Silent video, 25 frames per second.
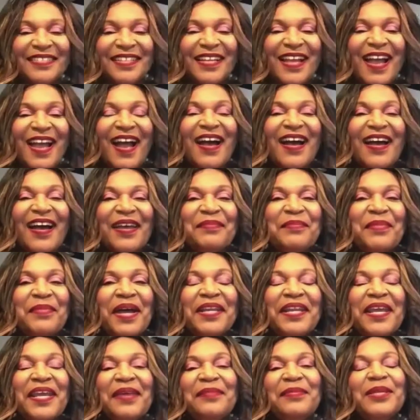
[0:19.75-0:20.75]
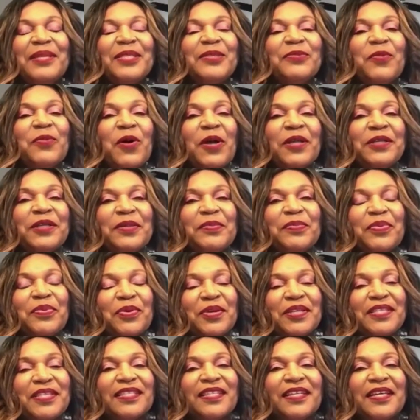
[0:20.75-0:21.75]
Hi, my name is Wanda
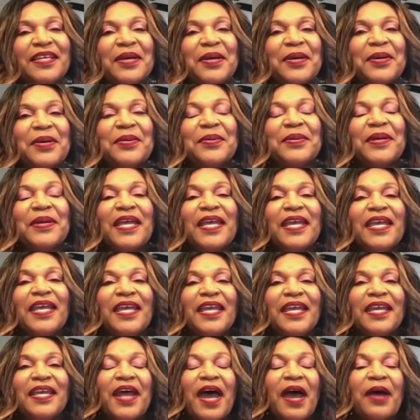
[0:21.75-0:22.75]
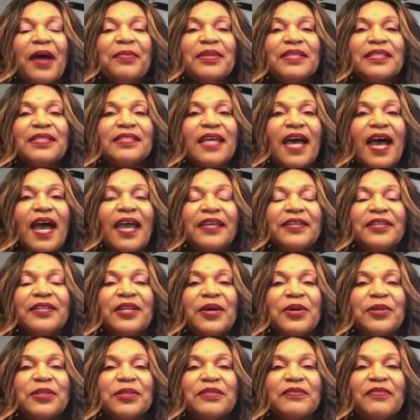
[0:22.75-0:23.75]
Briscoe, and I was
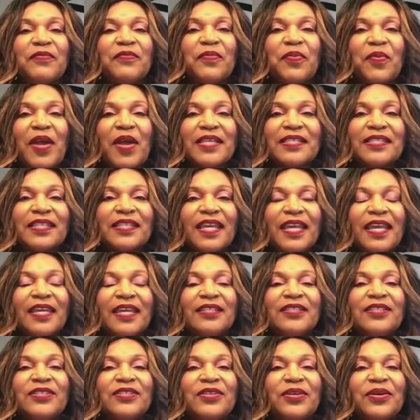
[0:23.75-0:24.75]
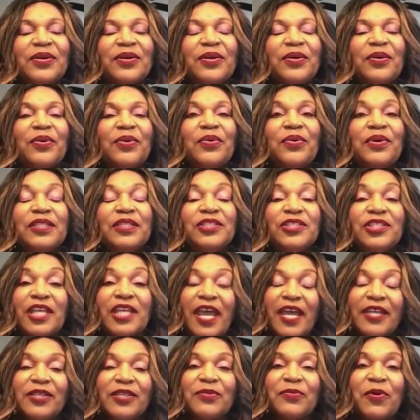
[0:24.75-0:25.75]
diagnosed with breast cancer on
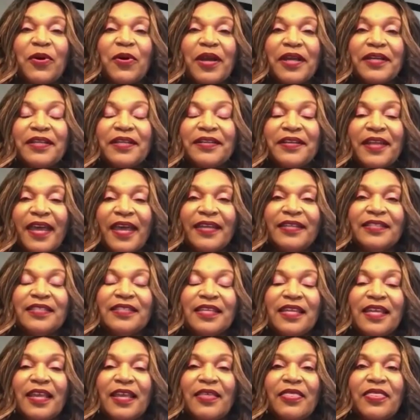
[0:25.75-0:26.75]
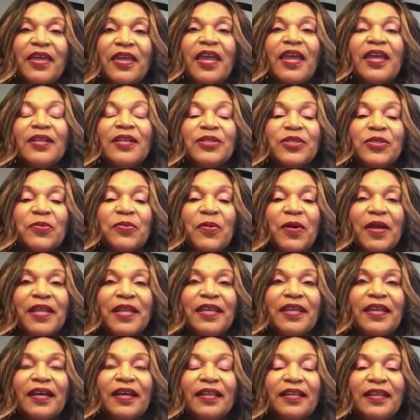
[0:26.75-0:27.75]
January the 19th,
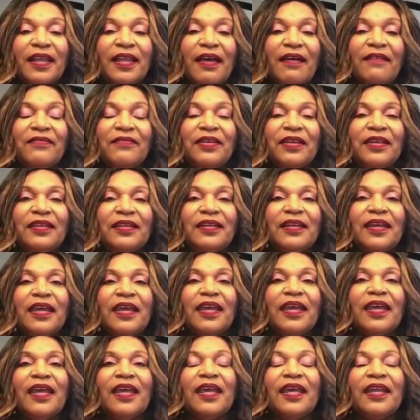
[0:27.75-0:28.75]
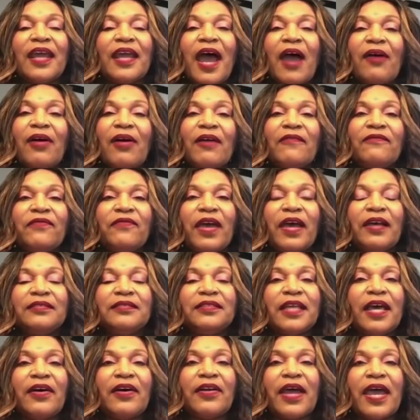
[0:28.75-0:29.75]
2011. And how I
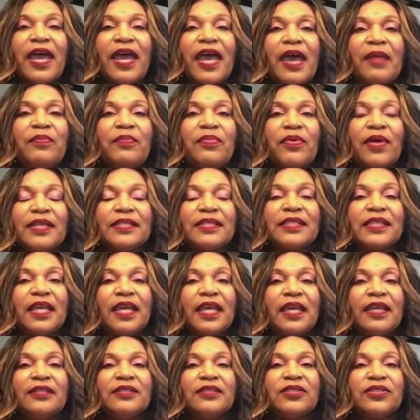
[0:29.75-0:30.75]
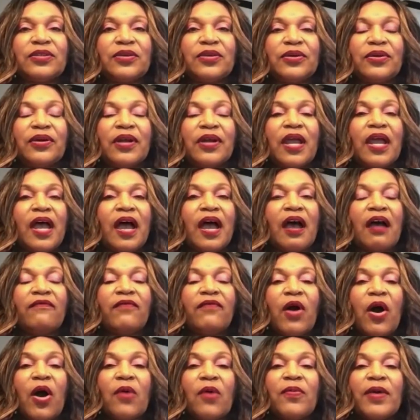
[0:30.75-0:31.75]
found out I had breast cancer,
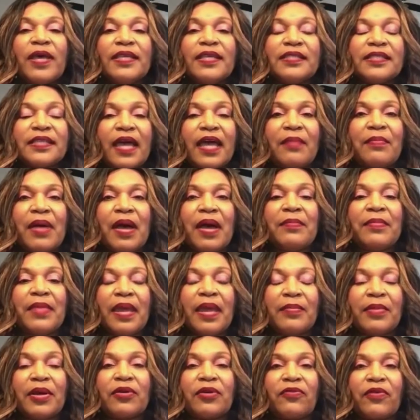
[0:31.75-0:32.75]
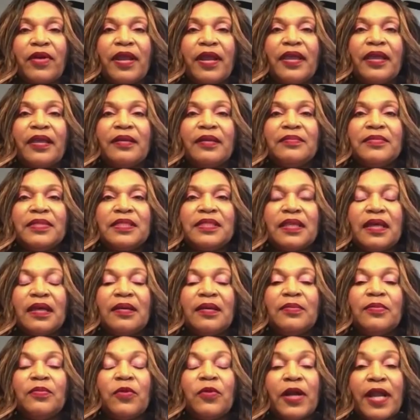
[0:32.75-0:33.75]
I've always got my mammograms
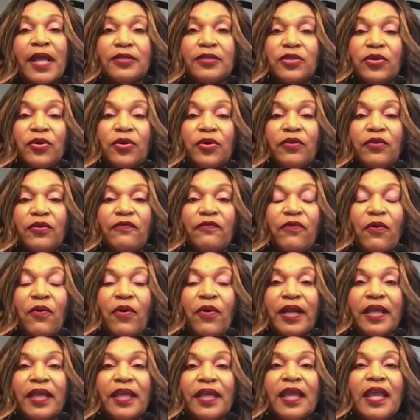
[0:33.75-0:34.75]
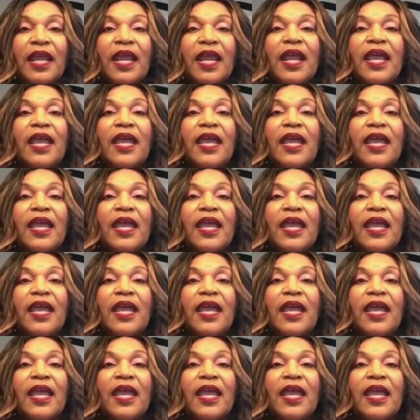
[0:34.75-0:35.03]
when I turned 40.